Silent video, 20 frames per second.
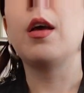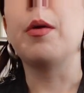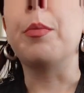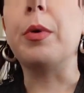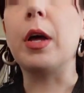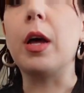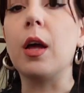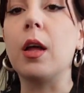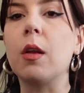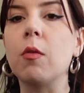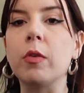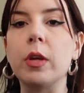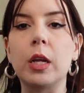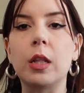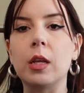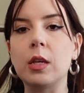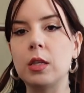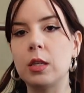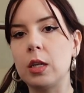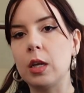But
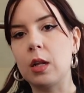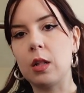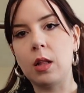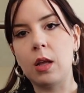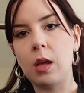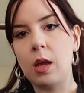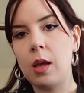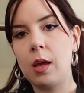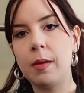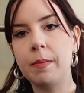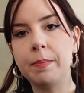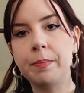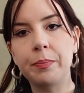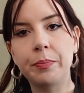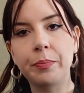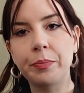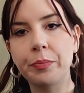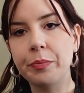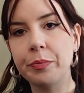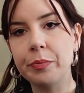realistically,
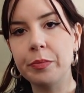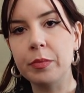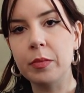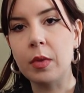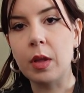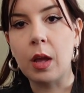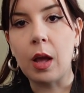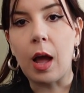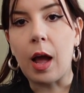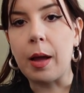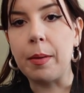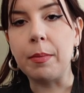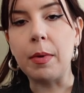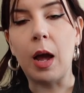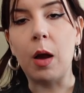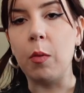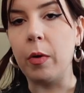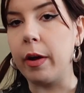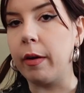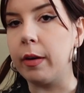I'm
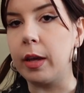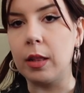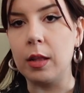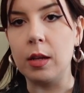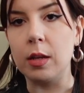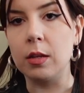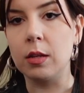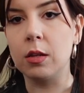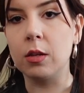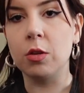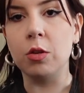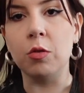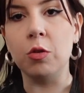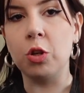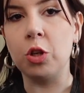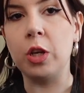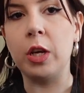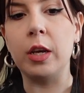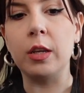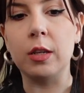not wearing this. So
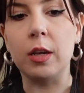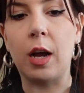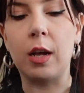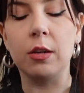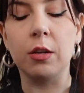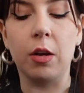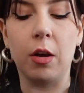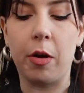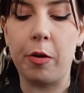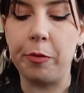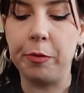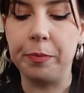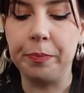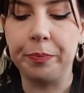she has got to go.